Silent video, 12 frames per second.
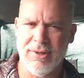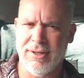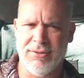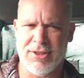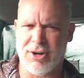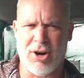
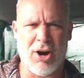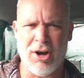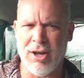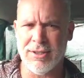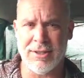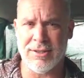Really, they're
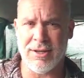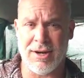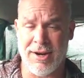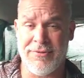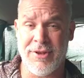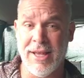all,
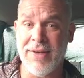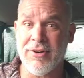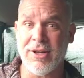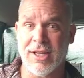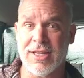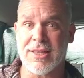if you
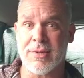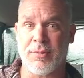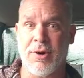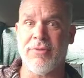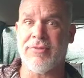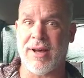ever look at the
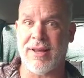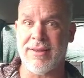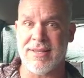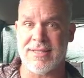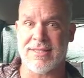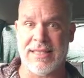profile of
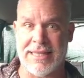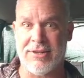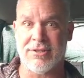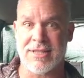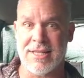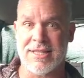these
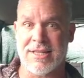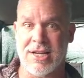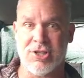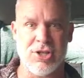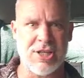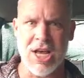leaders of these
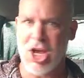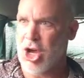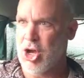countries,